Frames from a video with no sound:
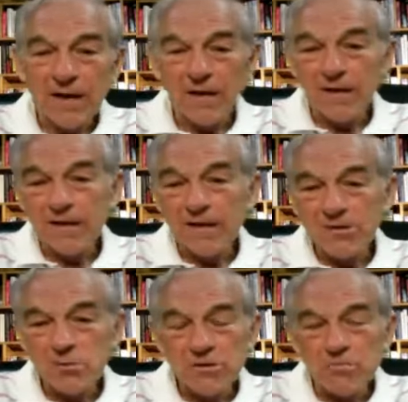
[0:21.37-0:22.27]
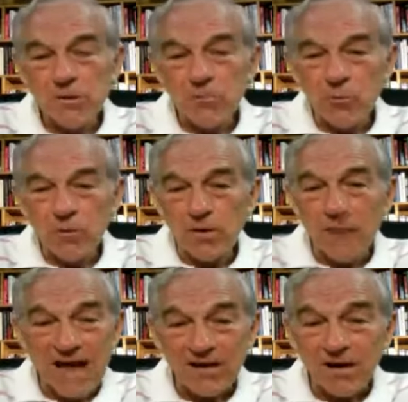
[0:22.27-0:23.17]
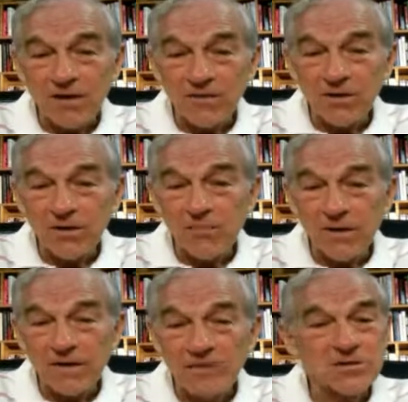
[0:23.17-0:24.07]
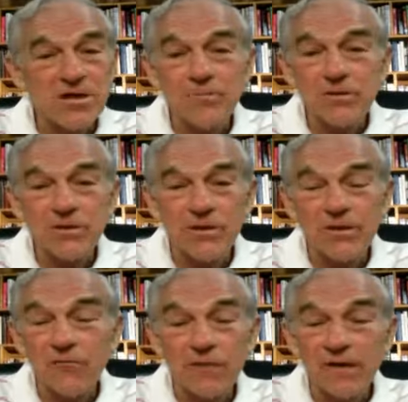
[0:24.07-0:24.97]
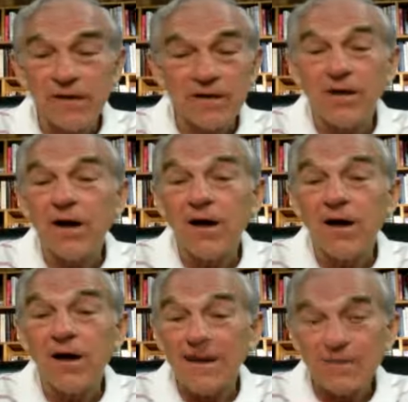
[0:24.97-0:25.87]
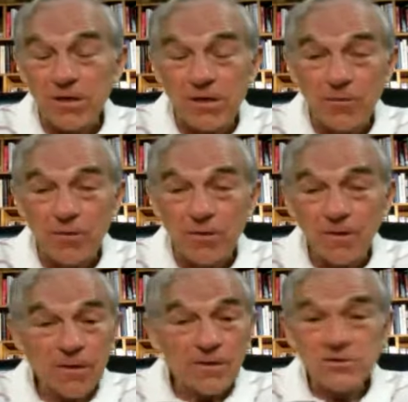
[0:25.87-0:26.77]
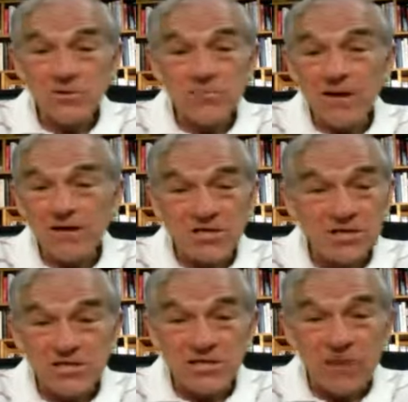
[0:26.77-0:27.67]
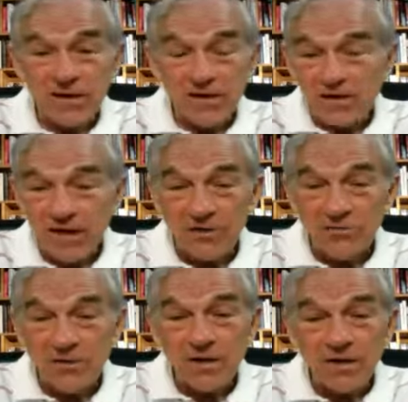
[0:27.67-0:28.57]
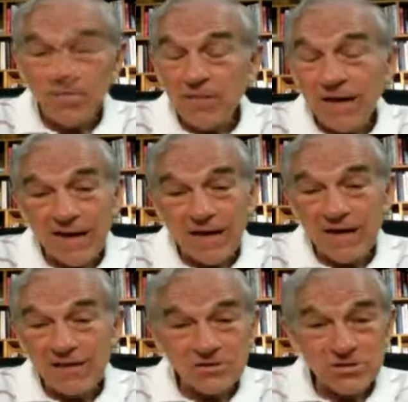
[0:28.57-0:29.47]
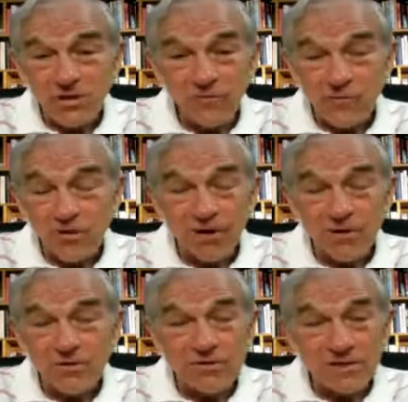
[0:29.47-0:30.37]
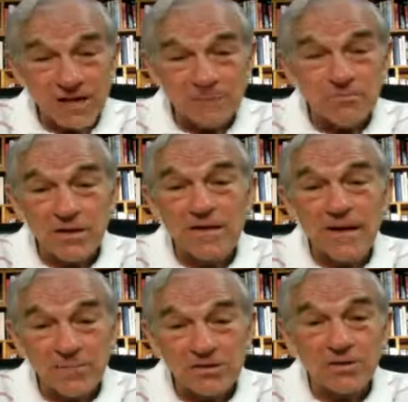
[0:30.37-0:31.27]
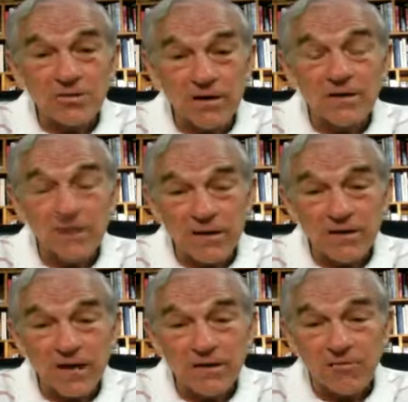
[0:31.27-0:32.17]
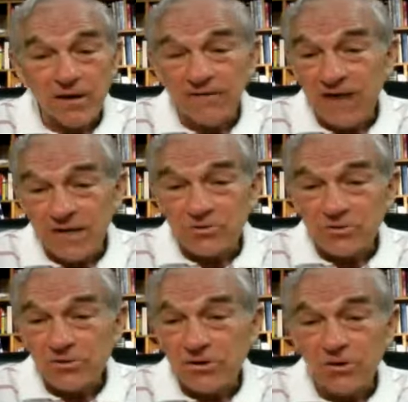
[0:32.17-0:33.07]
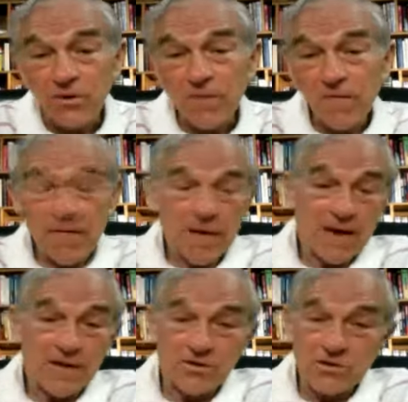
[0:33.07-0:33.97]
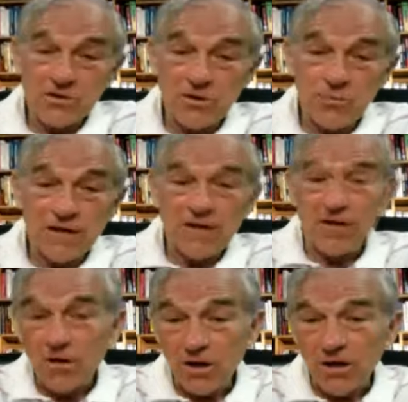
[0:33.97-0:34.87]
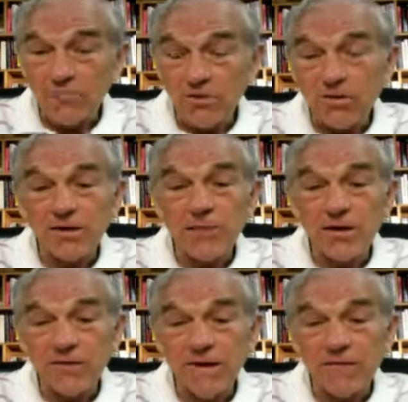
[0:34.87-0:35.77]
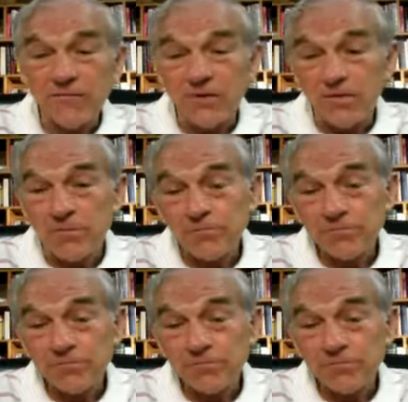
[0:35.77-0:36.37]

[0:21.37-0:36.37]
And I just wish people would back off a little bit, stop and think for a minute, and not panic people. There's too much hysteria in the country, and so far there hasn't been that much great that great a danger. So uh, the sooner we get calmer, the better I'll feel.